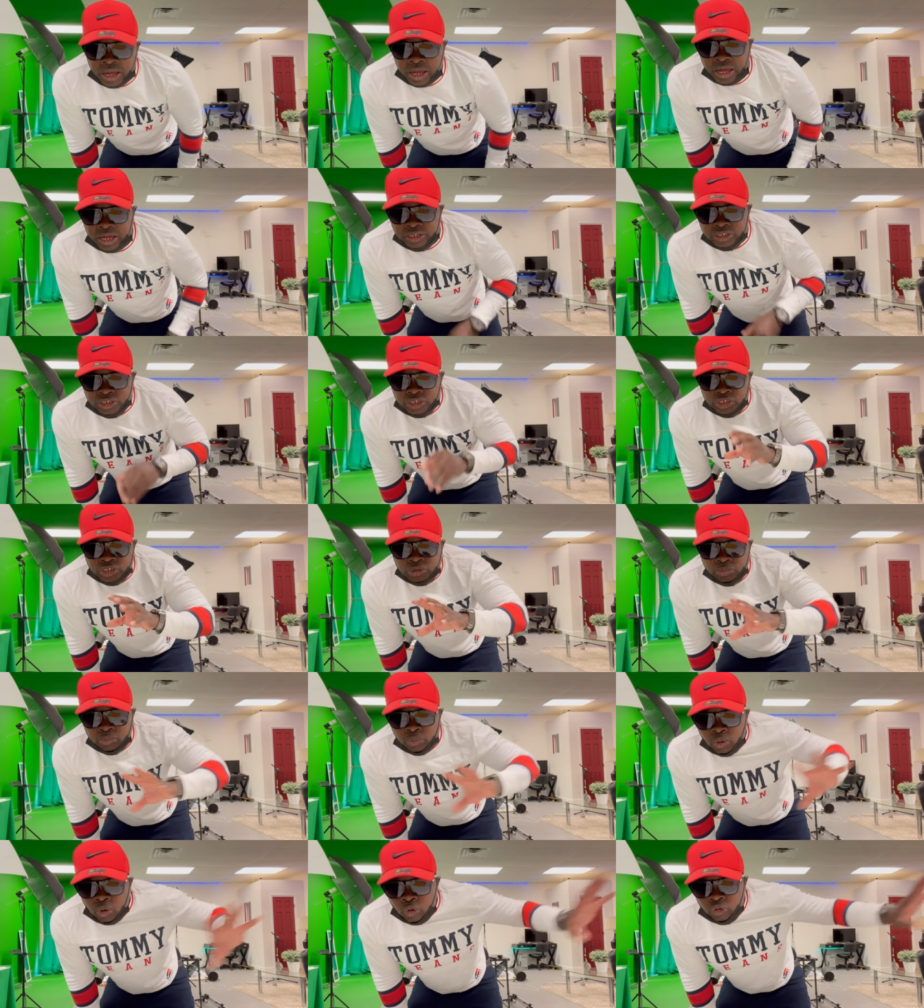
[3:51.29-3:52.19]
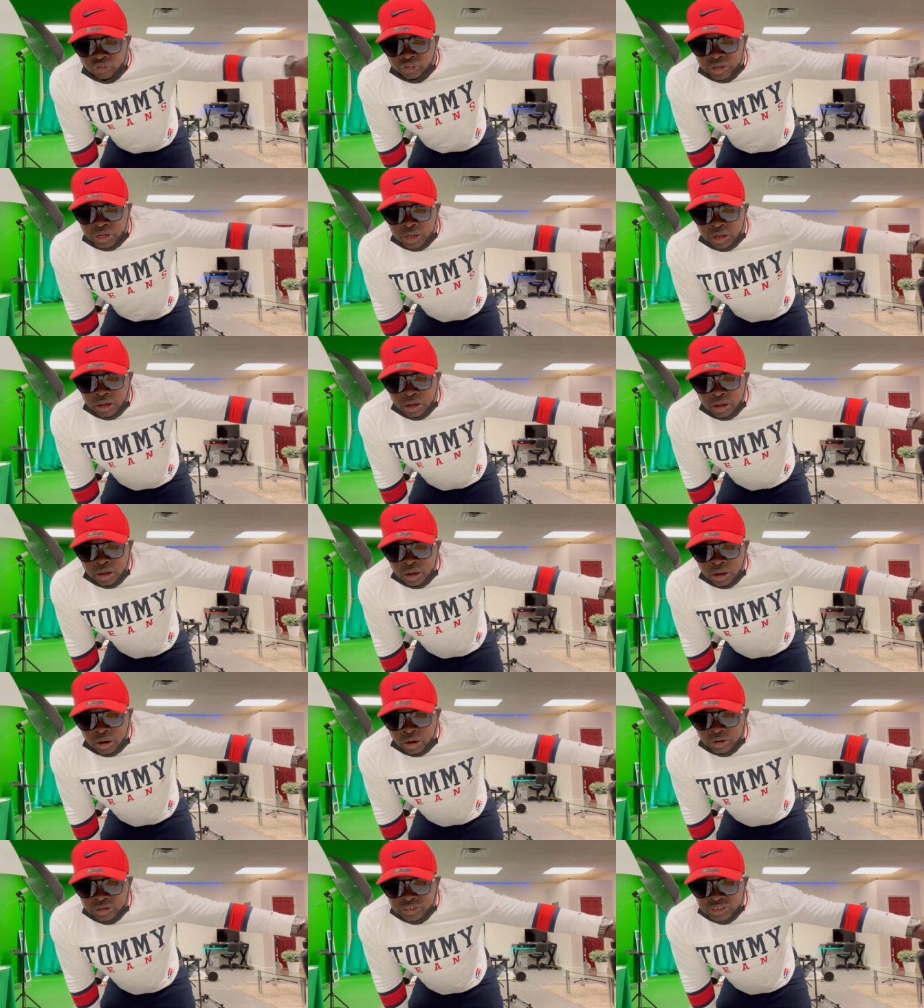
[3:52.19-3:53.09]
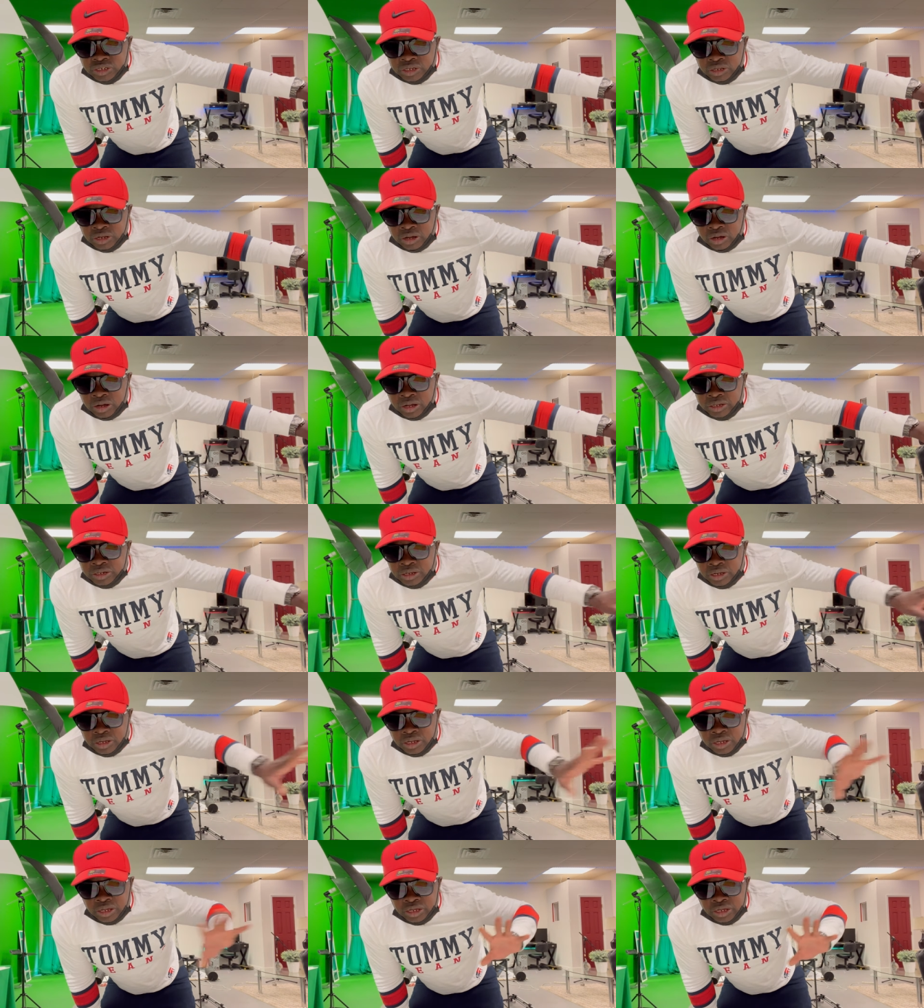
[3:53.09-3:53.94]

and she's moving her salon